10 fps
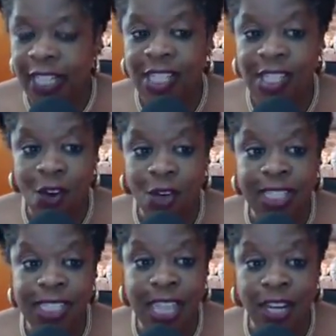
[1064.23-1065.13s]
So
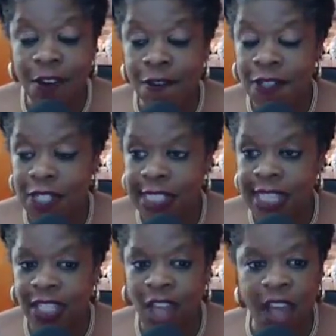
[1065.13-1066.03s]
instead of just
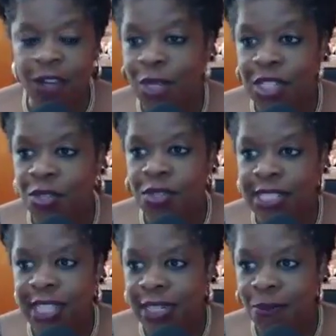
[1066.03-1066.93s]
saying, I don't want to do
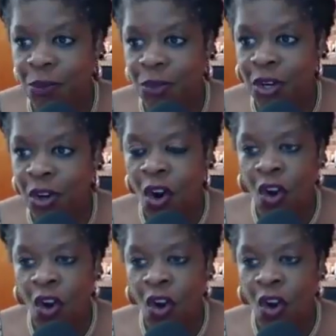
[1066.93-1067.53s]
this anymore,